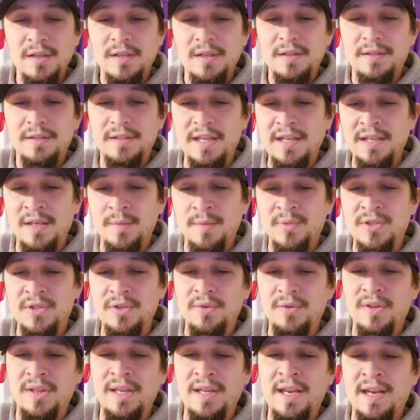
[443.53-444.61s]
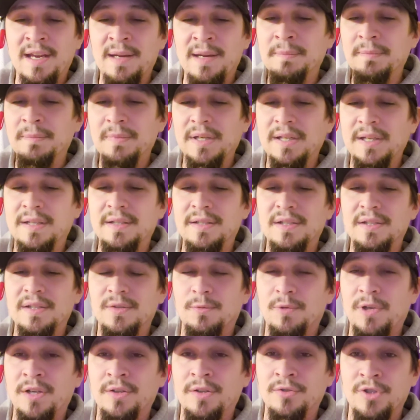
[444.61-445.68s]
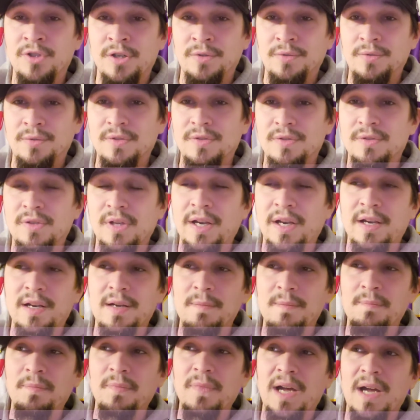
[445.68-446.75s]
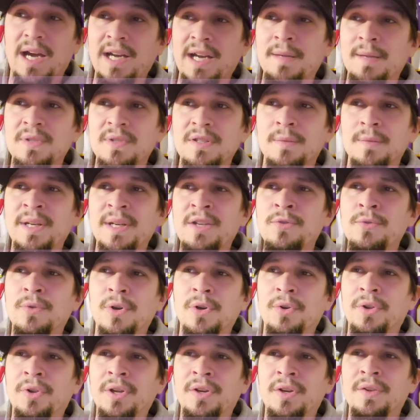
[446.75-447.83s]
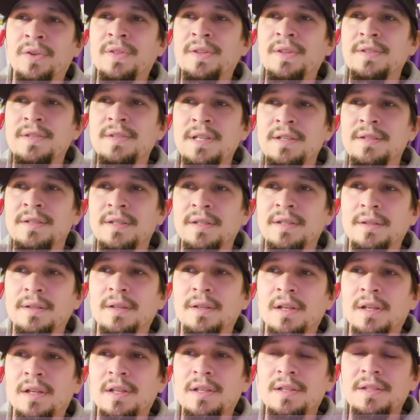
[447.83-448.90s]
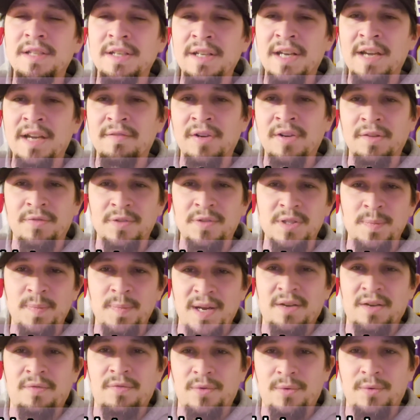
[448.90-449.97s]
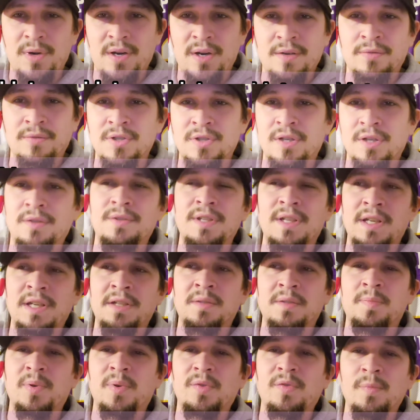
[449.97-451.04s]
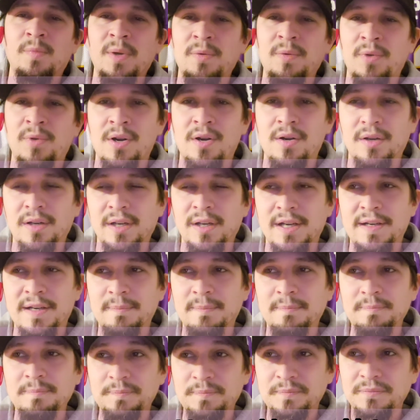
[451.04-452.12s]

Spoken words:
Key number two to the game is Ronald Jones. I am somebody who earlier in the season didn't have enough respect for Ronald Jones, and he has proven me wrong.